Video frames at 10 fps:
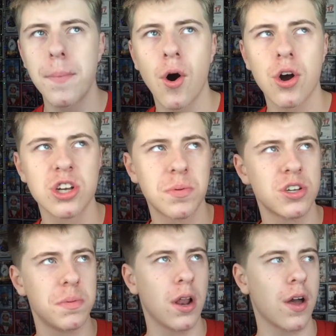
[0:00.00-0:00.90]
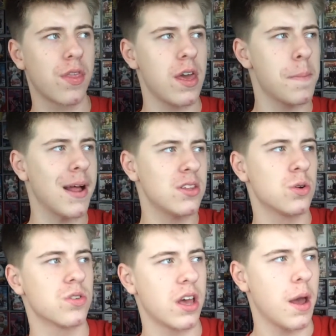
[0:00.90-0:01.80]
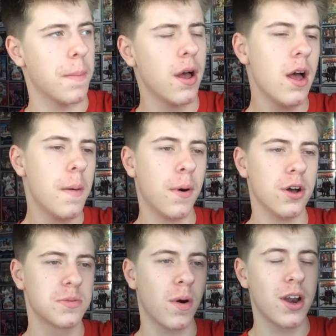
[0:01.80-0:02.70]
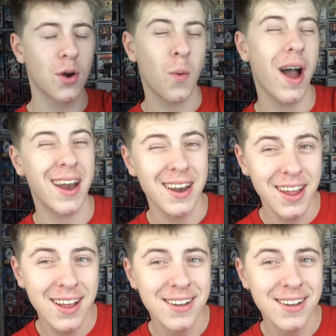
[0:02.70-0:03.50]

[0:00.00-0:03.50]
Parker is supposed to be like the mentor to him, but Spider-Gwen